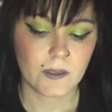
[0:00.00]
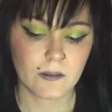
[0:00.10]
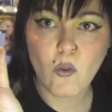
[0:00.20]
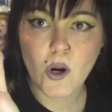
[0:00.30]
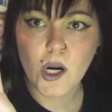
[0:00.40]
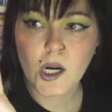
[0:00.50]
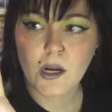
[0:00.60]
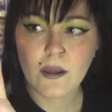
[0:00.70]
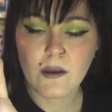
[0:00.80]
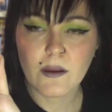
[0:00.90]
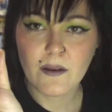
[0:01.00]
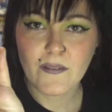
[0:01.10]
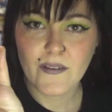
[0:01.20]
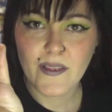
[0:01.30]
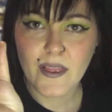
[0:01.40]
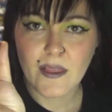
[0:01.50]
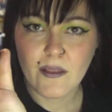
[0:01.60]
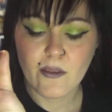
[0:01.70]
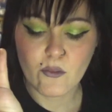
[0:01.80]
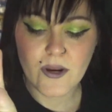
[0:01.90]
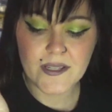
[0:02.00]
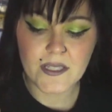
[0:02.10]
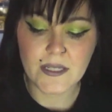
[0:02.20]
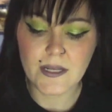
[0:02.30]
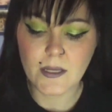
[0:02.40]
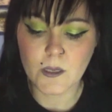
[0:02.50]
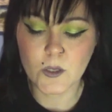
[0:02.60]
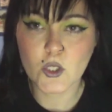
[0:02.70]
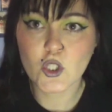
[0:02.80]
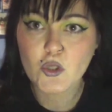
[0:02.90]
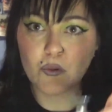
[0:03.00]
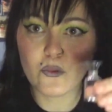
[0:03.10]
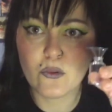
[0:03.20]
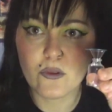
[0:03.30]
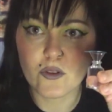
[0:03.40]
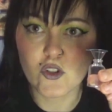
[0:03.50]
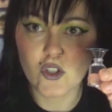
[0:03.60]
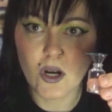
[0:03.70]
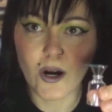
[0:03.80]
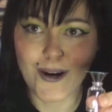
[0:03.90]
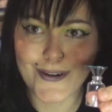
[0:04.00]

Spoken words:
Pour the resin into the jar.